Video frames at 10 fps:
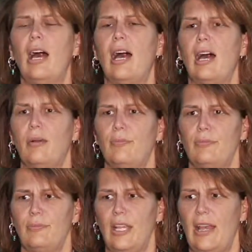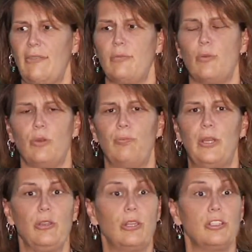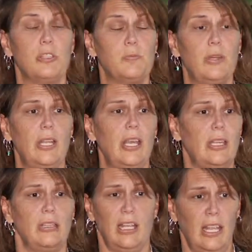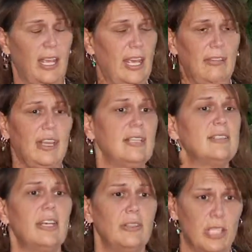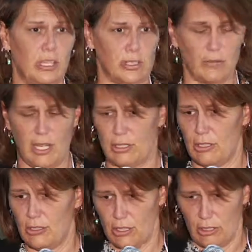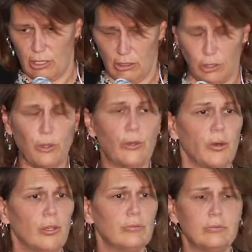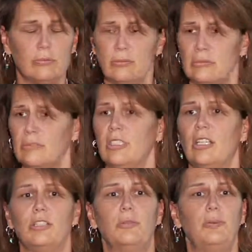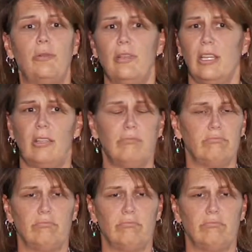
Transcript: have them, but you can just put in advanced healthcare directors on Google, and you'll probably get,